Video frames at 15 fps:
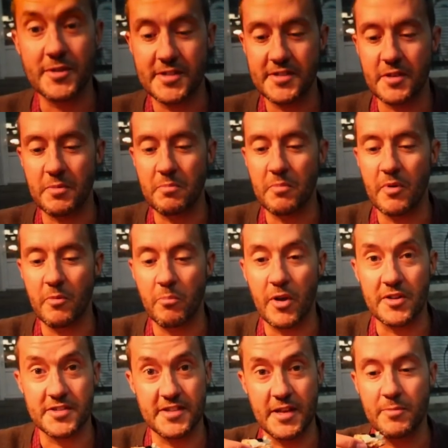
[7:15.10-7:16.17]
is some
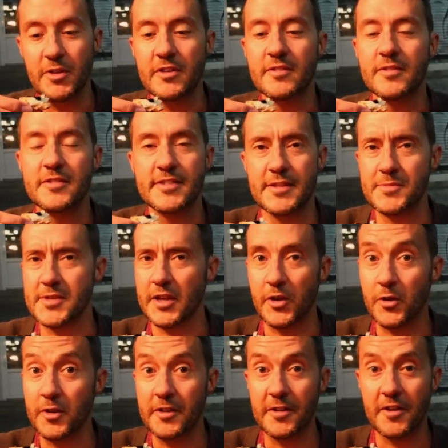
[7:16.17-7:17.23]
balsamic. Seems like a
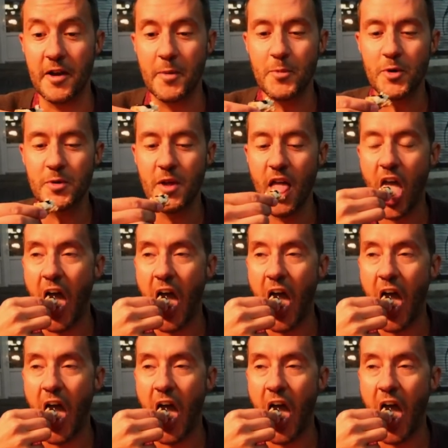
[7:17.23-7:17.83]
good little combo.